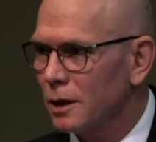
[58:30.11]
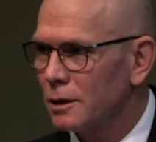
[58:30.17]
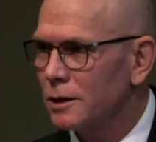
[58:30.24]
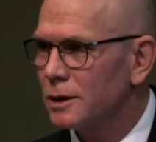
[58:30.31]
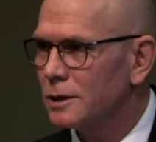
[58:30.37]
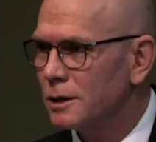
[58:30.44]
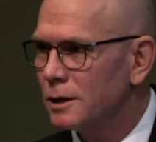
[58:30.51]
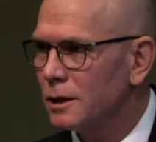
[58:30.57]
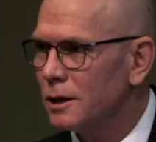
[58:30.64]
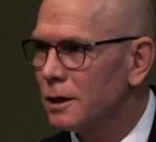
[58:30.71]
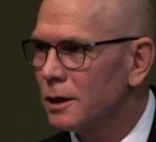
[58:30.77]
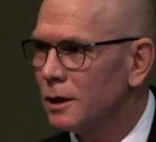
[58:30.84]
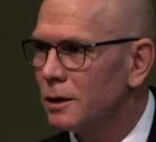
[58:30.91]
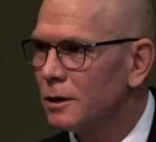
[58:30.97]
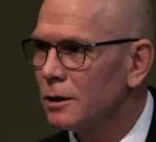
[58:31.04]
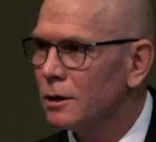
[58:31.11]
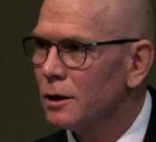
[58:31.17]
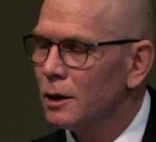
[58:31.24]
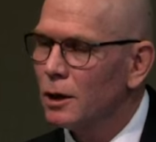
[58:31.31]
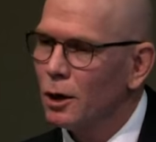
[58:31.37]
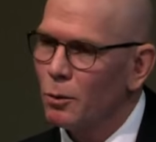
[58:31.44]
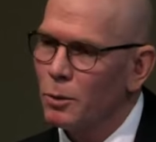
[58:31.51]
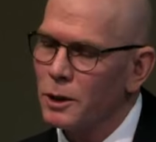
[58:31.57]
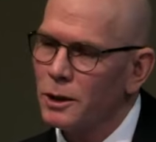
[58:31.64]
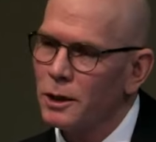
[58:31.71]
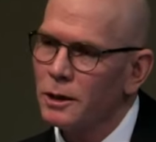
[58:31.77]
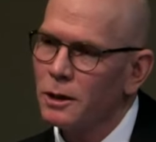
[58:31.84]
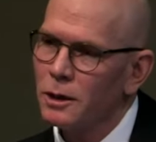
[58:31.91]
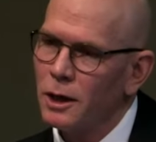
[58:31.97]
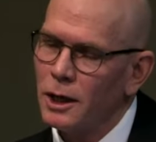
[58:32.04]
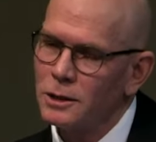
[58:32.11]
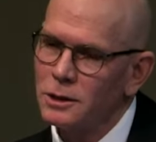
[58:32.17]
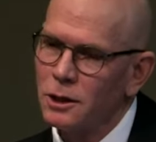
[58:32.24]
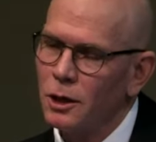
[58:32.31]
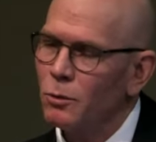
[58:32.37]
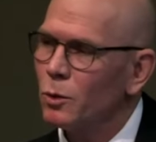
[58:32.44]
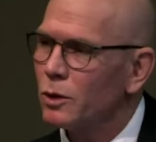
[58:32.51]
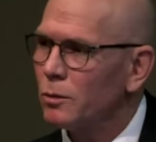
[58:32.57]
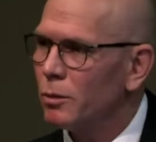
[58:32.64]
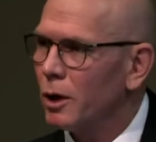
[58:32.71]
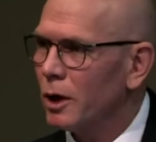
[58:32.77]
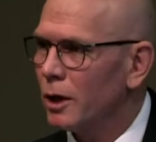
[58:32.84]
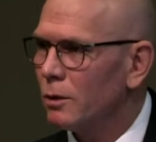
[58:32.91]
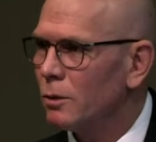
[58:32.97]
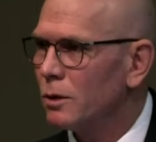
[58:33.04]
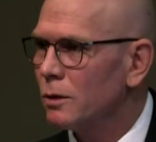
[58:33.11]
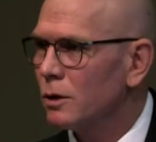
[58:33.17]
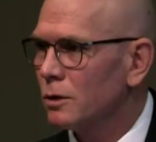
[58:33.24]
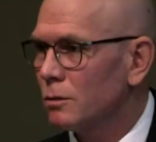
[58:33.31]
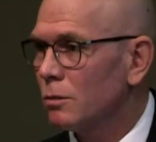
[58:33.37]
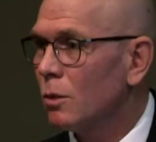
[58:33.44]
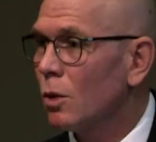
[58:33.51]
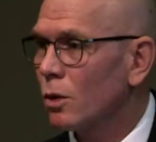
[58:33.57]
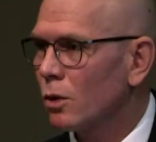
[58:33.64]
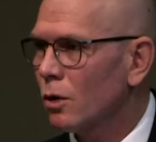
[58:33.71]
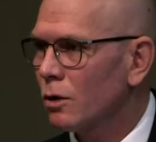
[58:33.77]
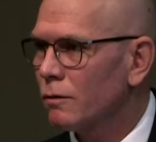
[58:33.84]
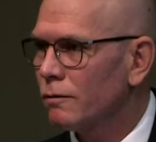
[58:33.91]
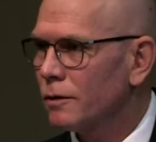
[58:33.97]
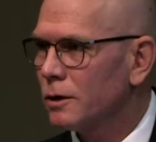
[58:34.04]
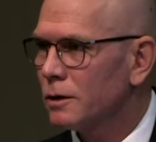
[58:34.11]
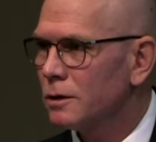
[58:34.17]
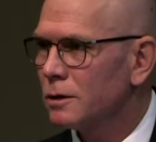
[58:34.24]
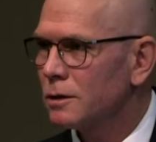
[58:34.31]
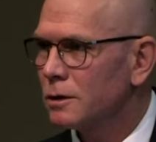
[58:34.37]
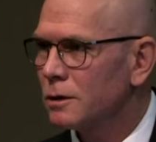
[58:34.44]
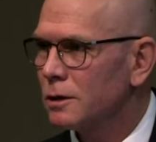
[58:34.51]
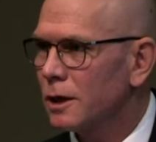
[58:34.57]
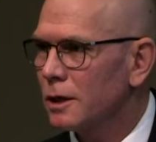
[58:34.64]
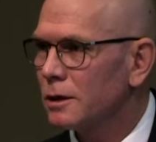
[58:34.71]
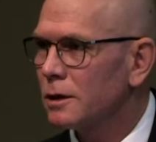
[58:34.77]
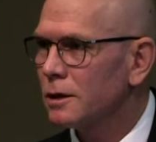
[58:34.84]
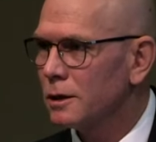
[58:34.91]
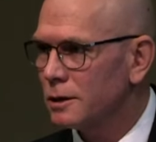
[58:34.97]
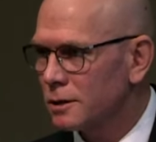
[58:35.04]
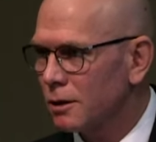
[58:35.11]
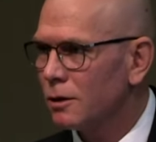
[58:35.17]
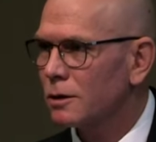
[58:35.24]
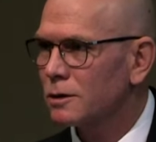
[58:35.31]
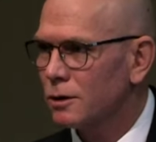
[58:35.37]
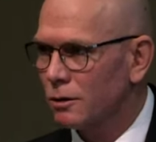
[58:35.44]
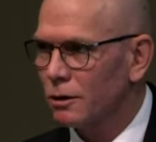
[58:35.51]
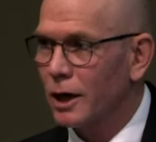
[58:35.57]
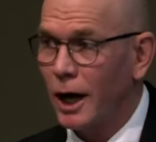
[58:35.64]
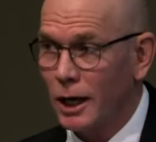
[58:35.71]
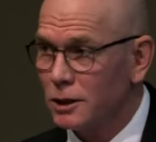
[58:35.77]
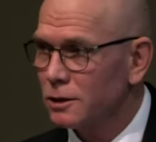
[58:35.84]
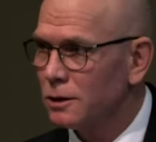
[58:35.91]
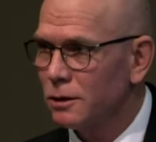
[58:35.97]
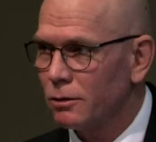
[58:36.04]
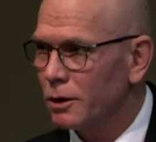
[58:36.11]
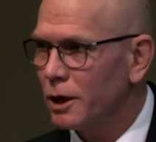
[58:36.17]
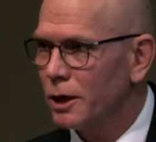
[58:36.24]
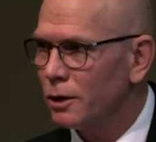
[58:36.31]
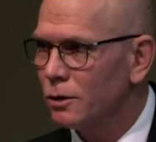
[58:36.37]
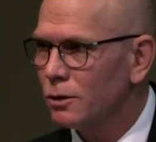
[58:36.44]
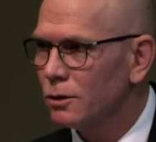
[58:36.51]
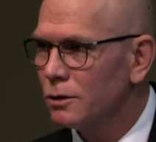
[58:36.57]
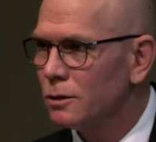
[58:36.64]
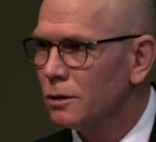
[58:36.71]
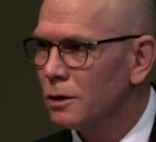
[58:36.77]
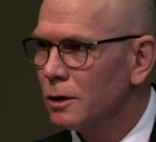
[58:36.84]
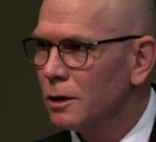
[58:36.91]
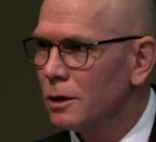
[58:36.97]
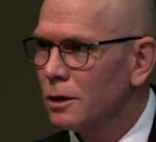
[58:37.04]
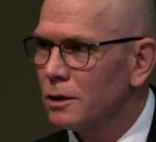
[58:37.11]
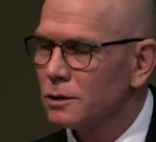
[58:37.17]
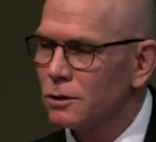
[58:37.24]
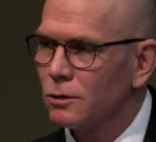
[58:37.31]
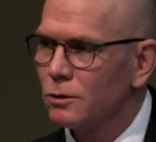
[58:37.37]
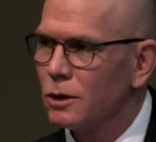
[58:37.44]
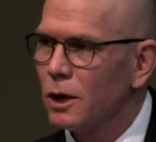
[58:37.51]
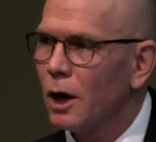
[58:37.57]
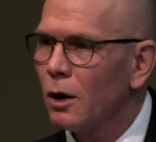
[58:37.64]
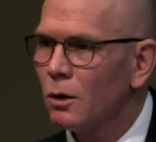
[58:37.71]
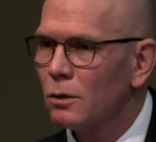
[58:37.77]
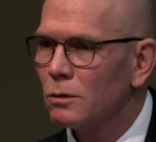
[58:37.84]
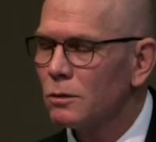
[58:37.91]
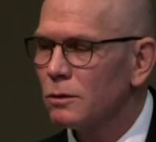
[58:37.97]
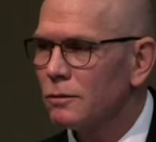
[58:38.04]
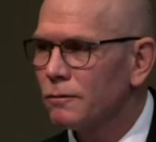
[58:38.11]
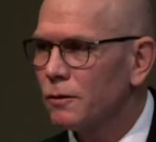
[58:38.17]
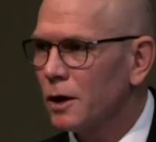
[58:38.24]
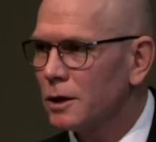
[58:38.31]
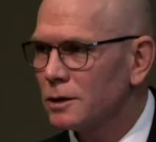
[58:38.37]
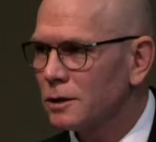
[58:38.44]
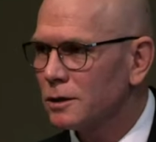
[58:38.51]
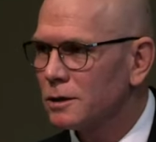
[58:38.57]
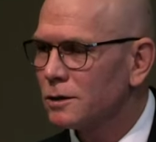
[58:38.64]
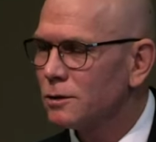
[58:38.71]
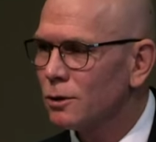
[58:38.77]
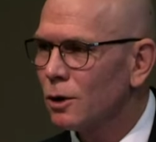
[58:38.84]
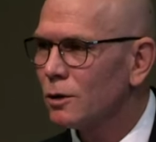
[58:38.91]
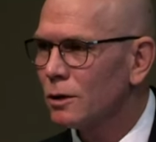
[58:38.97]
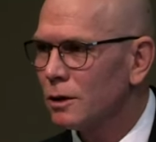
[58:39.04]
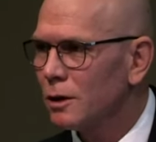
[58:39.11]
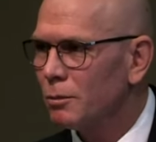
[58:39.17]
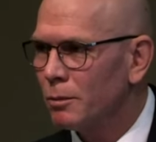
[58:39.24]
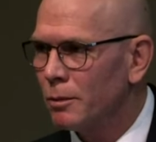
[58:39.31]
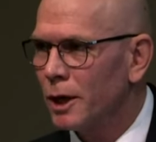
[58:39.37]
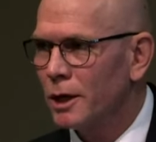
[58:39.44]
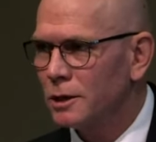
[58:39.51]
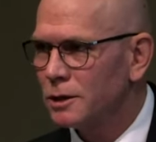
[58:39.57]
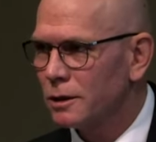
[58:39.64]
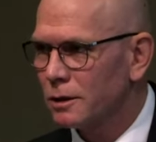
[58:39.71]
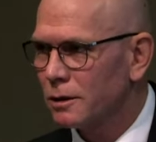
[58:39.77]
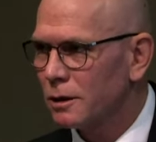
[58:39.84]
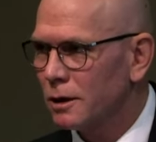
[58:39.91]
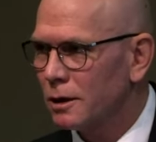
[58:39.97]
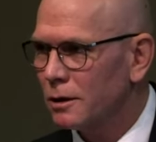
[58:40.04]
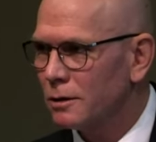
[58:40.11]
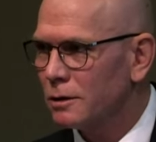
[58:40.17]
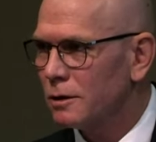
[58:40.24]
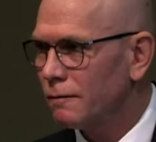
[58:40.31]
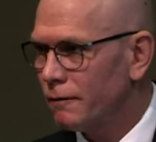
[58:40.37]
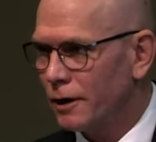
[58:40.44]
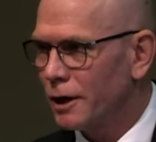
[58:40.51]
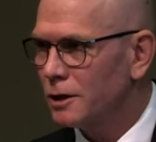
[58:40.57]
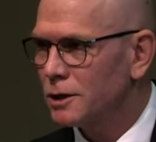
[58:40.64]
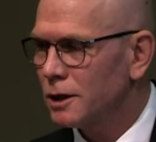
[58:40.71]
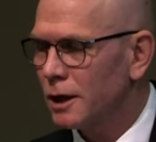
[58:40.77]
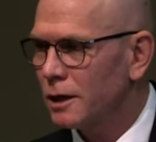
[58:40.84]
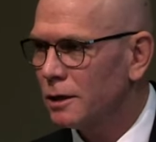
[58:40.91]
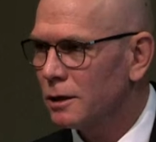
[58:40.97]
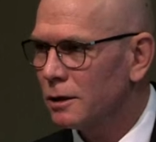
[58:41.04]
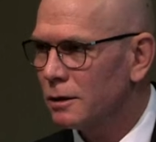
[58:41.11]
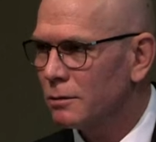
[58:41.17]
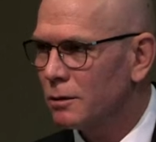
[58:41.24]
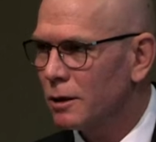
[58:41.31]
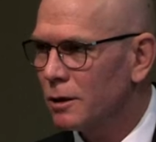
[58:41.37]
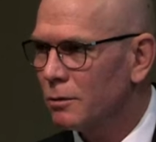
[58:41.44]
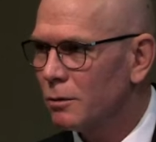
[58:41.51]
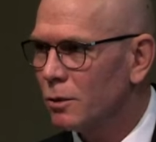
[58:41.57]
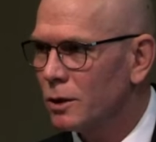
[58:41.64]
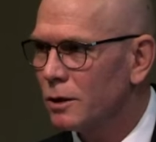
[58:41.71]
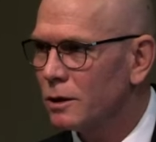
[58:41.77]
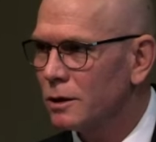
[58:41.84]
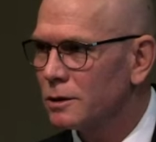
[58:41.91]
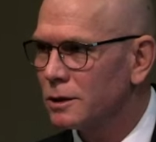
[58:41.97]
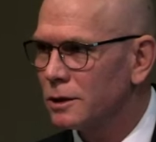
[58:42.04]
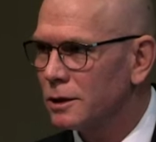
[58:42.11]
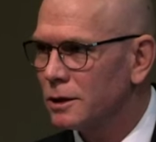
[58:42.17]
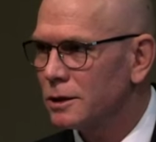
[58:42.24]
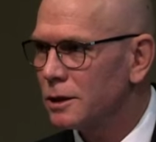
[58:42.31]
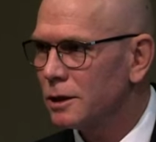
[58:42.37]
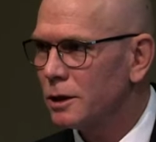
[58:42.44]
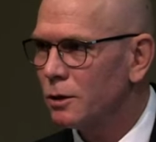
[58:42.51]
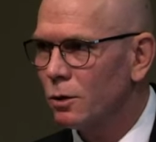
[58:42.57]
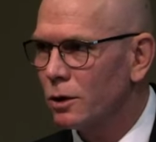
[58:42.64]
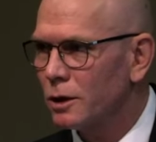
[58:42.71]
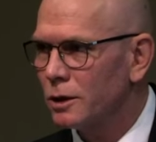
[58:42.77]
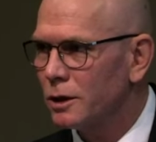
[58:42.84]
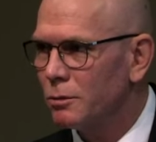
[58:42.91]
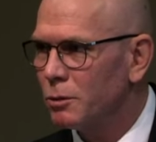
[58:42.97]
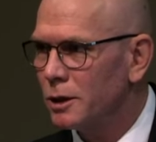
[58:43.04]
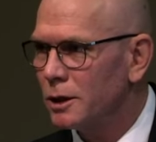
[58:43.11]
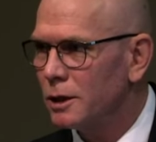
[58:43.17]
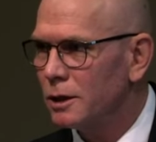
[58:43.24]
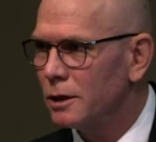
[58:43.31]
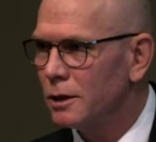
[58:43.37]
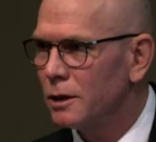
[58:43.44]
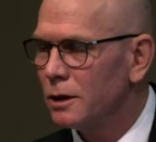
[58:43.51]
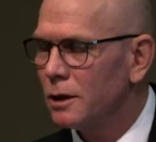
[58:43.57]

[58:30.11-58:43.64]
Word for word: DCD uh, in. But then as time went by, we got more confident that these hearts are actually really good. So now for us, it's not a major uh, differentiator, um, whether it's a DCD or a DBD.